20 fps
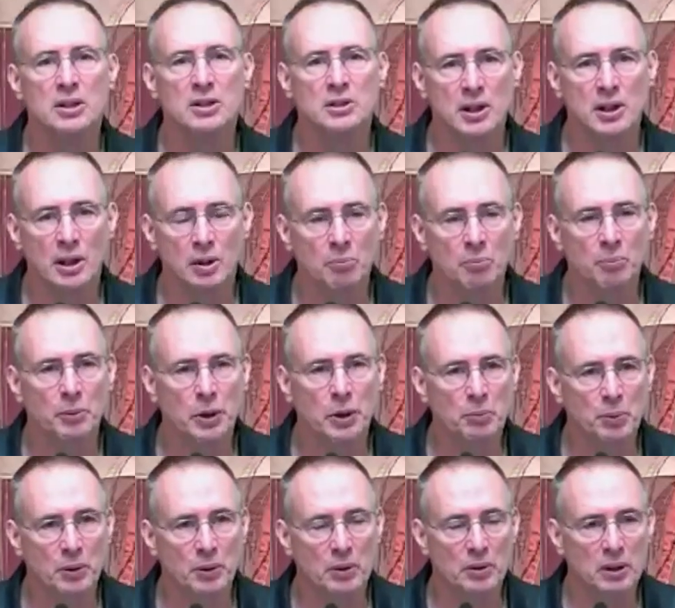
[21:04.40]
Some
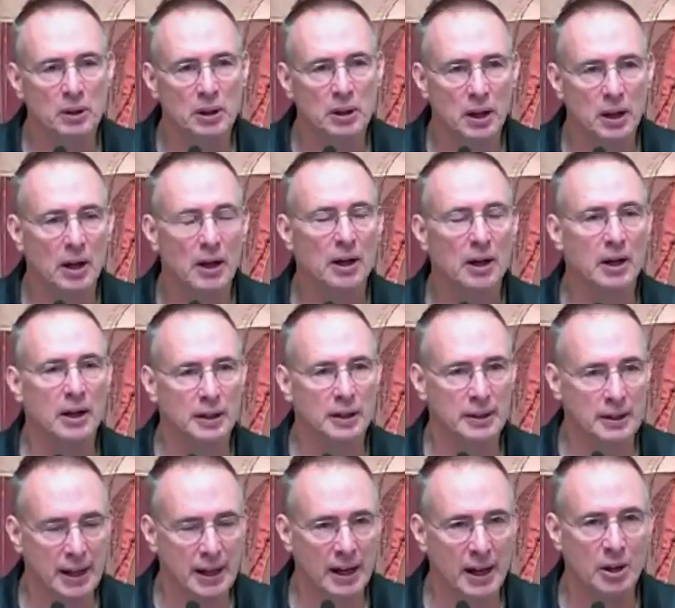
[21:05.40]
people are going
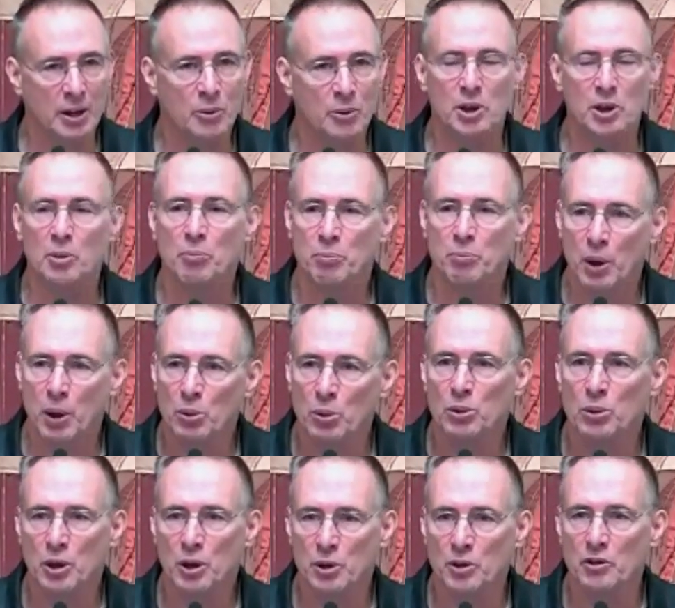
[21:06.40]
to die with a
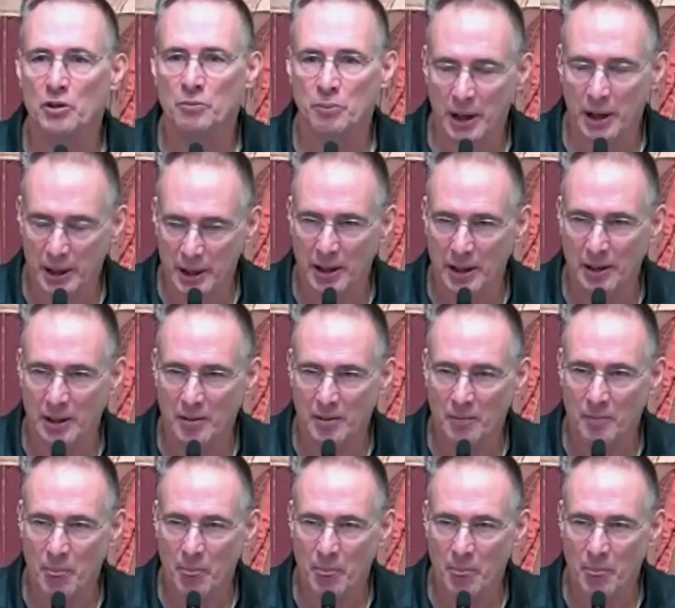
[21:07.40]
boatload of money.